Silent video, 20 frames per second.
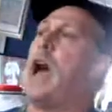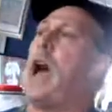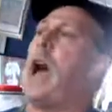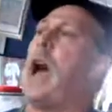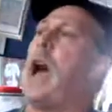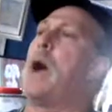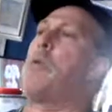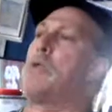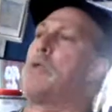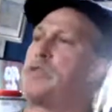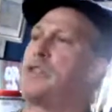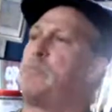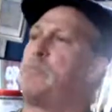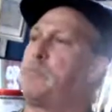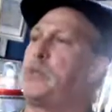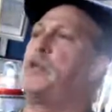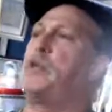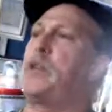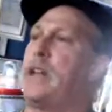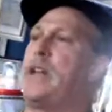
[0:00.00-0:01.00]
I wasn't
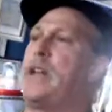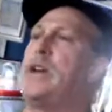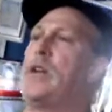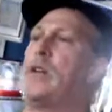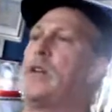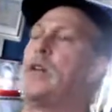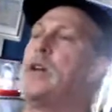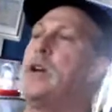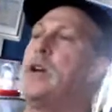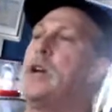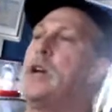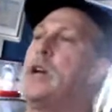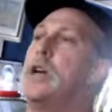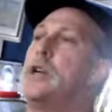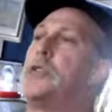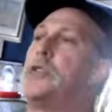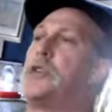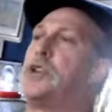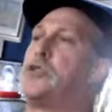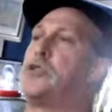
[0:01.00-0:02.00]
put here
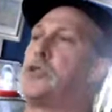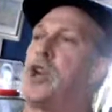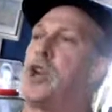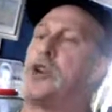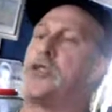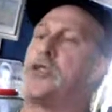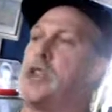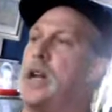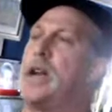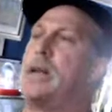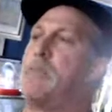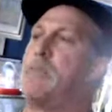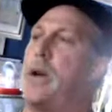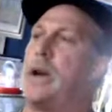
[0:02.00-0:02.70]
to judge anybody.